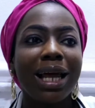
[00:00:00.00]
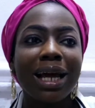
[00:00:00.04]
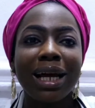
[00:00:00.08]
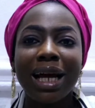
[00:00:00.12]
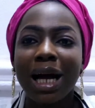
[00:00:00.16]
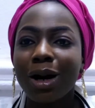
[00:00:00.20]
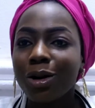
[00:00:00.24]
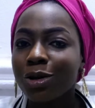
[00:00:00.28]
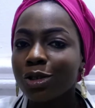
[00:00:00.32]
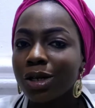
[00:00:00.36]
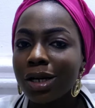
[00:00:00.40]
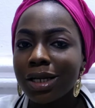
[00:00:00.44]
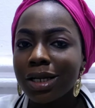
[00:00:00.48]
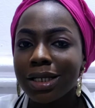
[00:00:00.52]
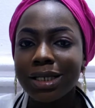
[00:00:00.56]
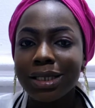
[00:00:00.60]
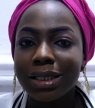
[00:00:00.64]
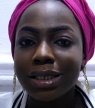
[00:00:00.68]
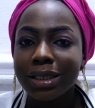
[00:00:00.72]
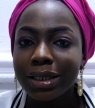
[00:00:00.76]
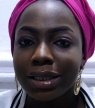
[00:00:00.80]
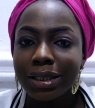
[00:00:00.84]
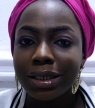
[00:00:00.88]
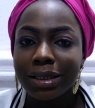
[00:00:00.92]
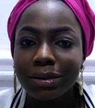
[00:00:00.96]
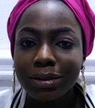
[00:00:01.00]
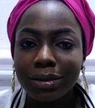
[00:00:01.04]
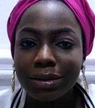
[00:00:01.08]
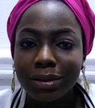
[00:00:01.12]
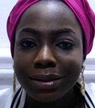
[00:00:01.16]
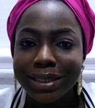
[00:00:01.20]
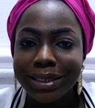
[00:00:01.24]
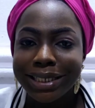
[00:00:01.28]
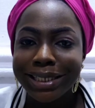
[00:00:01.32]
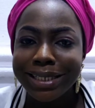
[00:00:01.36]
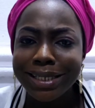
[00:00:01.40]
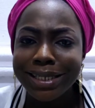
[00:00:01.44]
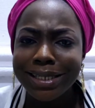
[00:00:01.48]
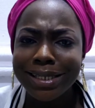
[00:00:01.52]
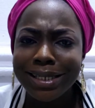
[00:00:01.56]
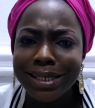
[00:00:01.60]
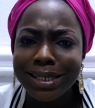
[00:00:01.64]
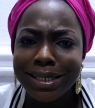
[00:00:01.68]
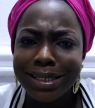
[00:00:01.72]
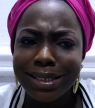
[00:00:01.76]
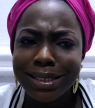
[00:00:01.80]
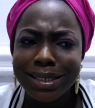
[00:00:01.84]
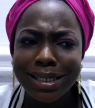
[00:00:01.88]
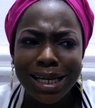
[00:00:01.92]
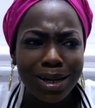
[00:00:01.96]
I was just seeing C.
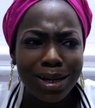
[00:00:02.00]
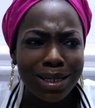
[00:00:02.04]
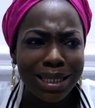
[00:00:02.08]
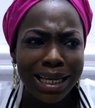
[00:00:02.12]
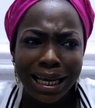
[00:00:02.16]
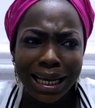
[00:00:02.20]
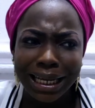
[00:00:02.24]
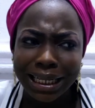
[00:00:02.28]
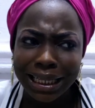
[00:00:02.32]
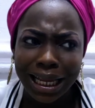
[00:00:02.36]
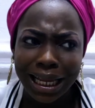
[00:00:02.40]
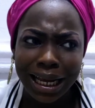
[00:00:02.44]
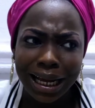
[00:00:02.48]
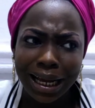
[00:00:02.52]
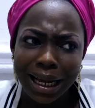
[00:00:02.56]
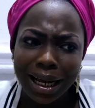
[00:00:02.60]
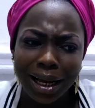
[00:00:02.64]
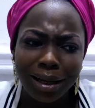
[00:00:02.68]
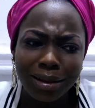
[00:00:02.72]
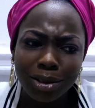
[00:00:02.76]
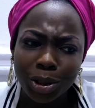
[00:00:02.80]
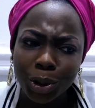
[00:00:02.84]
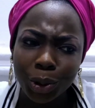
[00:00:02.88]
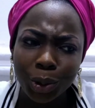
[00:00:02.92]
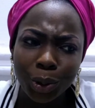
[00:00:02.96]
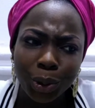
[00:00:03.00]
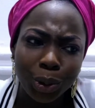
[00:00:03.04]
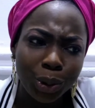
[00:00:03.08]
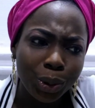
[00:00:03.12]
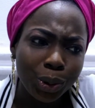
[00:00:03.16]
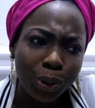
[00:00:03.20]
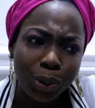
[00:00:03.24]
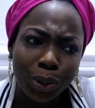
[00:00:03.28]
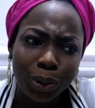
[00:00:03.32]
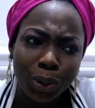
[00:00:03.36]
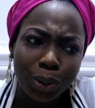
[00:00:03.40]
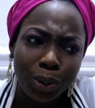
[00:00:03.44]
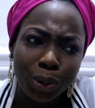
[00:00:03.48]
I was like, nah, no.